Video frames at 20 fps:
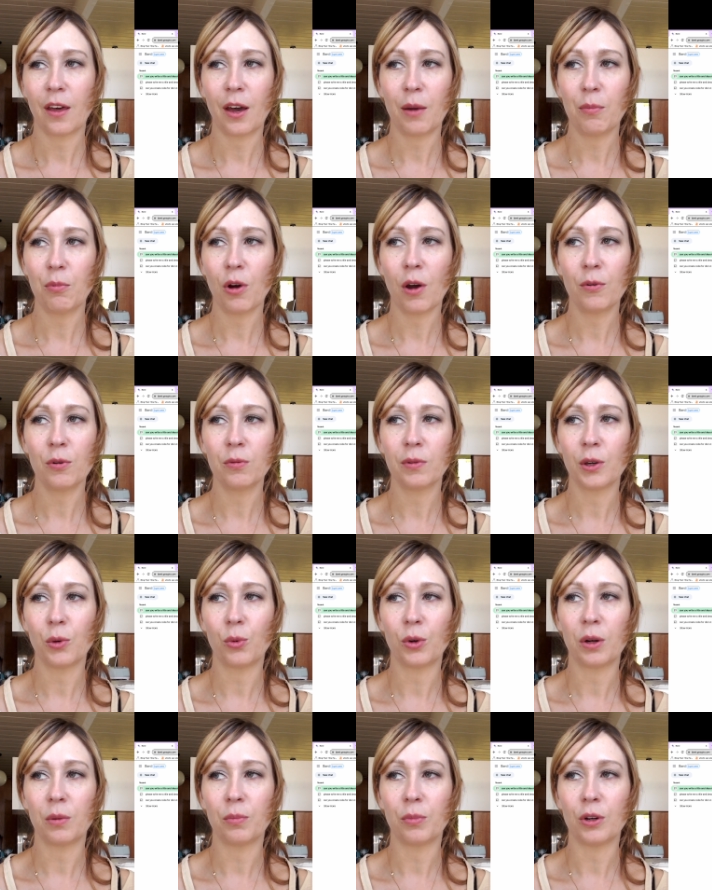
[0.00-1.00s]
I probably
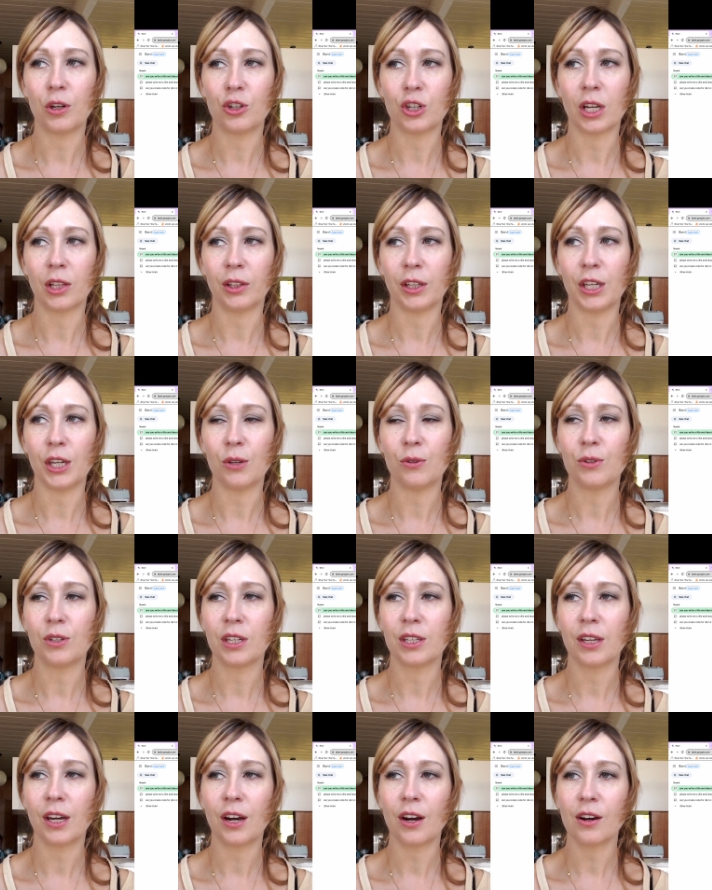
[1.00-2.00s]
wouldn't put gently used
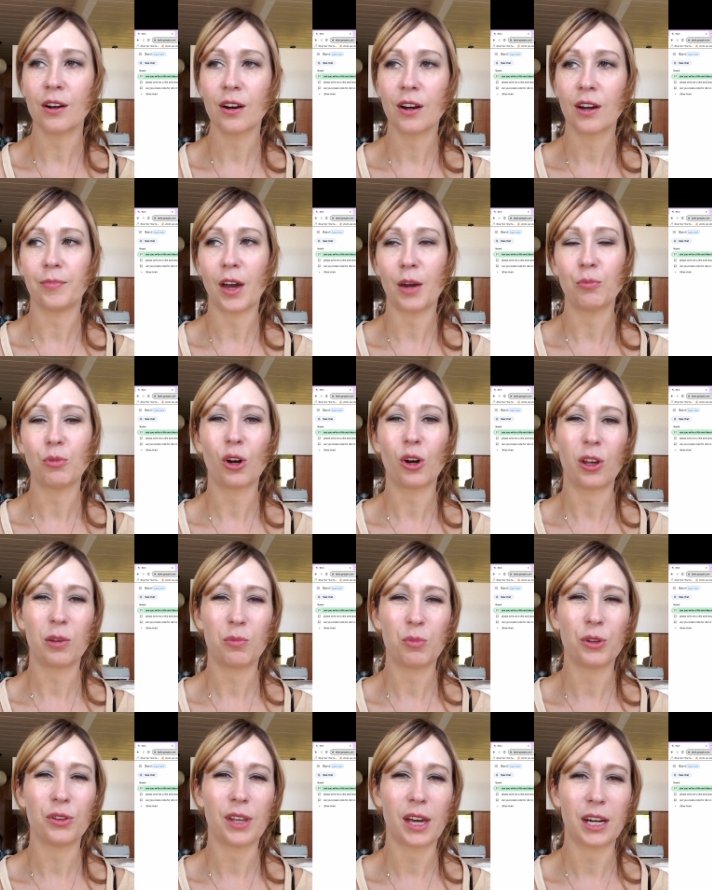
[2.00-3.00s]
in there. I'd probably
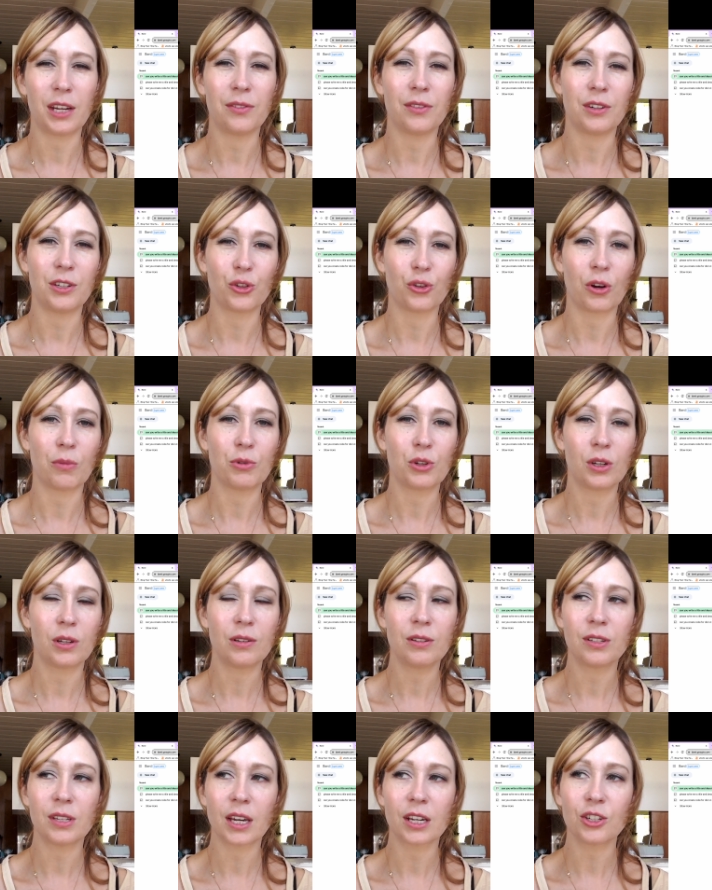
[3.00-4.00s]
put that in the
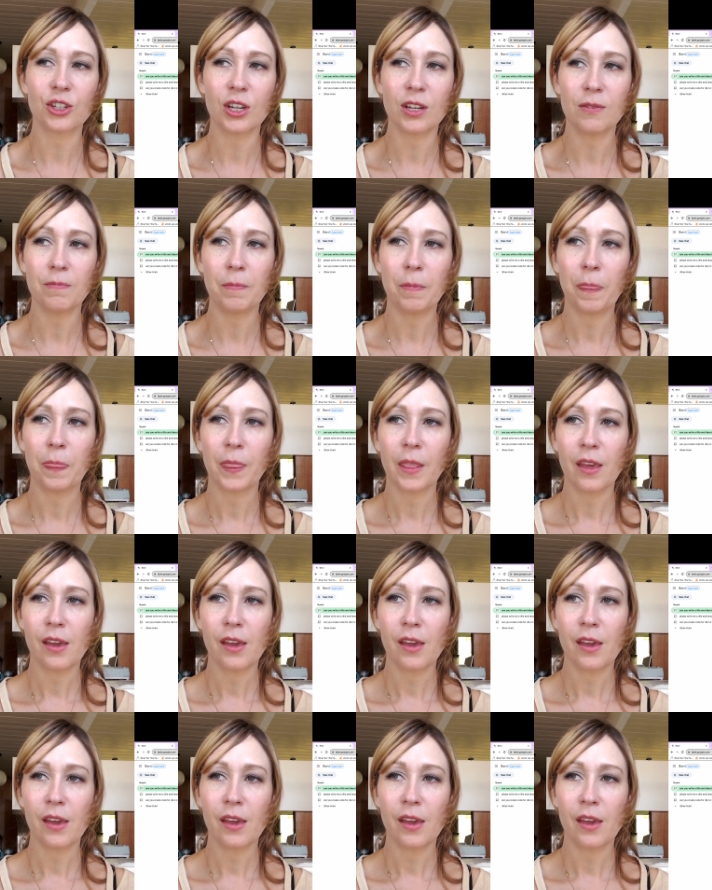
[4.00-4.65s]
description section.